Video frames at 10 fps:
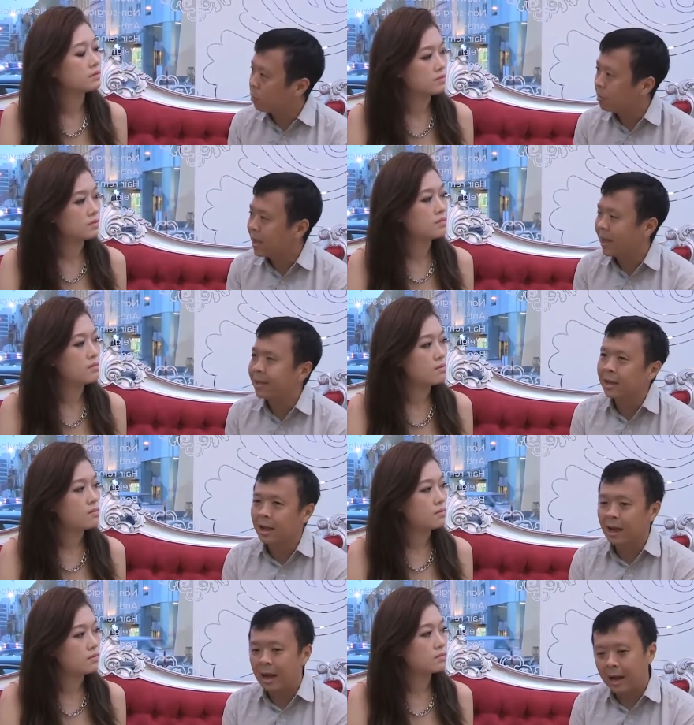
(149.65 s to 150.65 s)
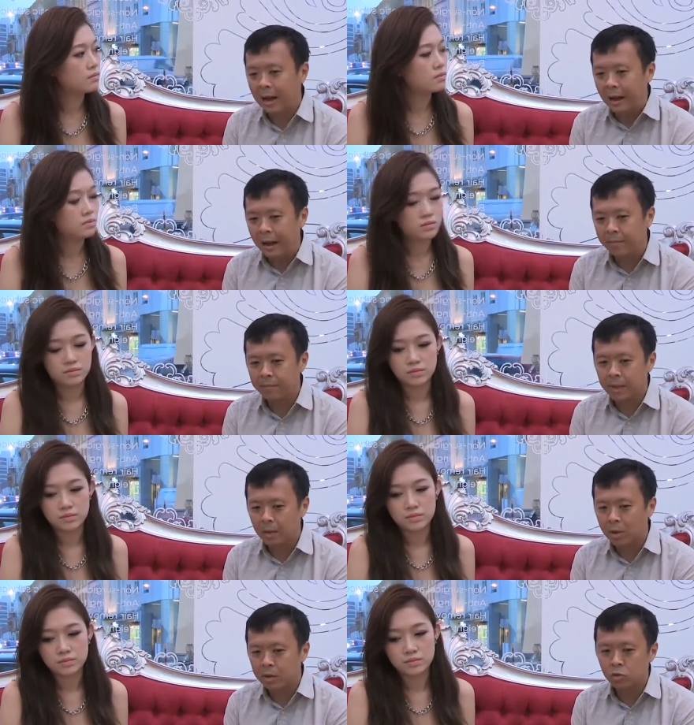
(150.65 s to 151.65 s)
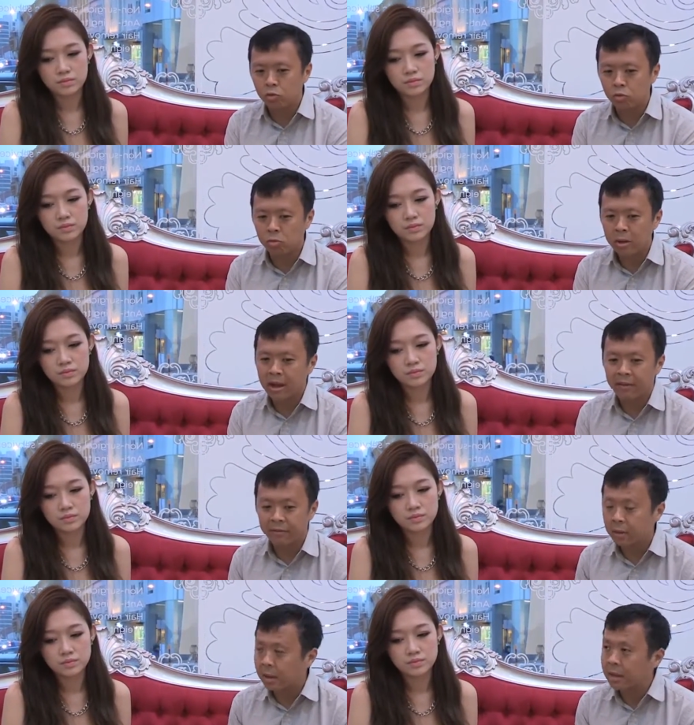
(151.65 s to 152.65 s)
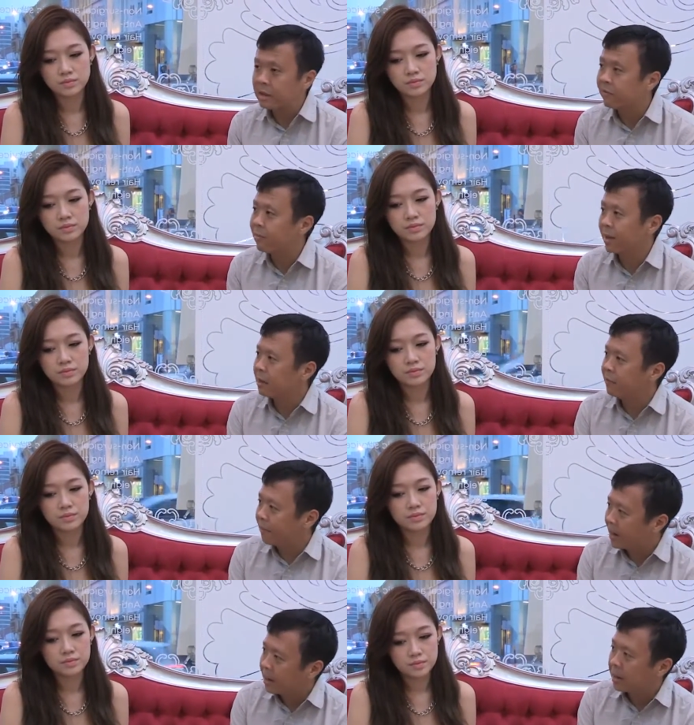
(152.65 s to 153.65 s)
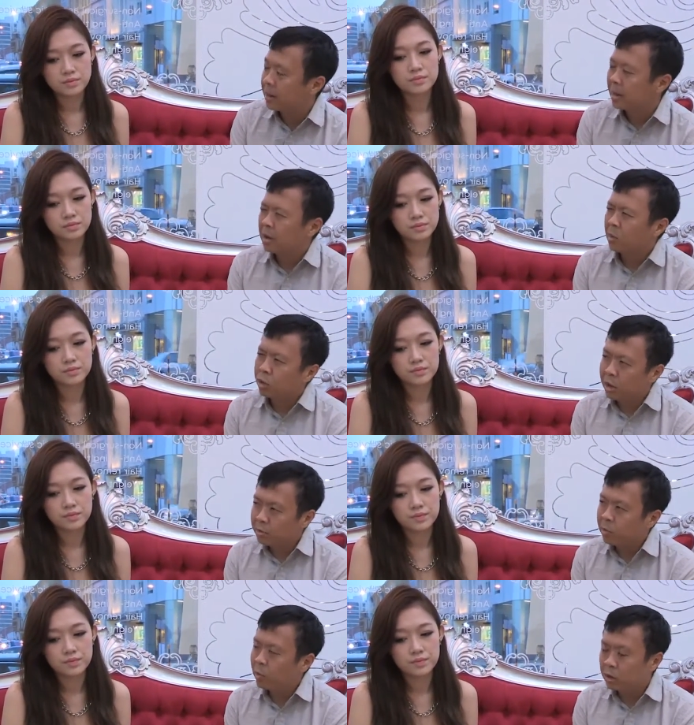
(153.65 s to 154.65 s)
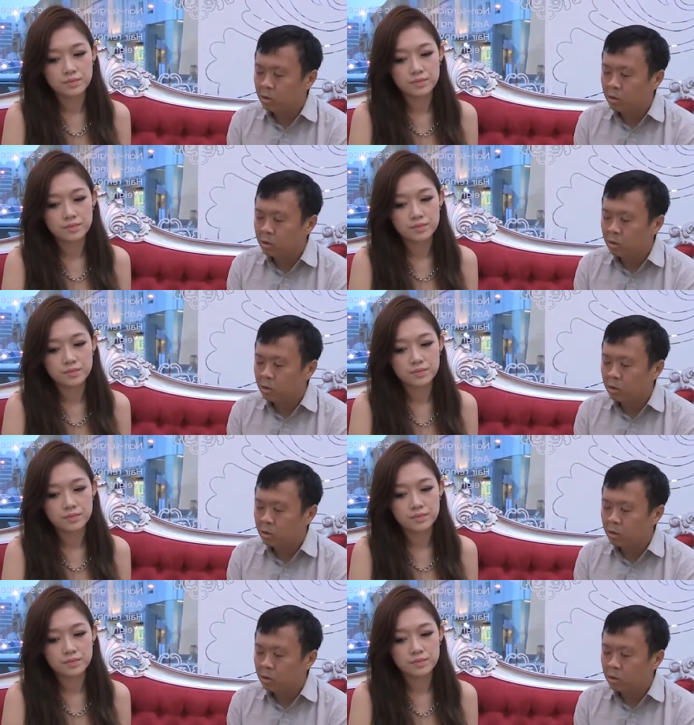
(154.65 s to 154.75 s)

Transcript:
Speaker 1: feel that uh, they want to have an even better effect, we generally wait